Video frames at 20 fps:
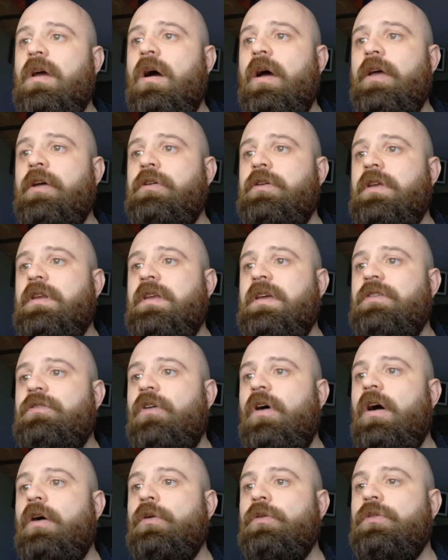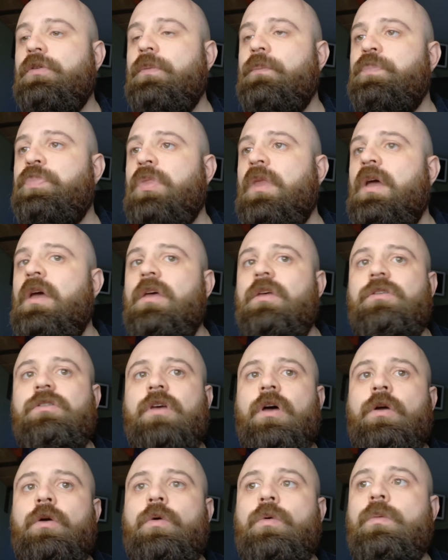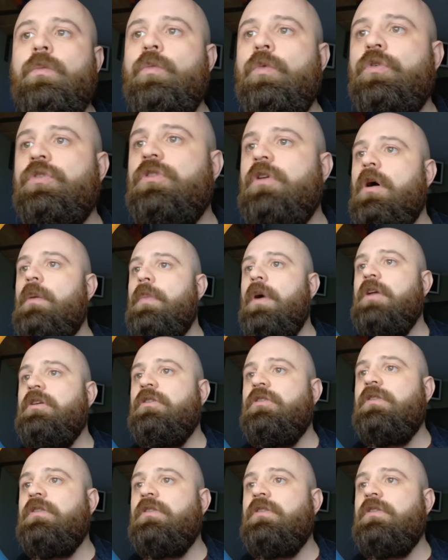IODD files. So we'll start by just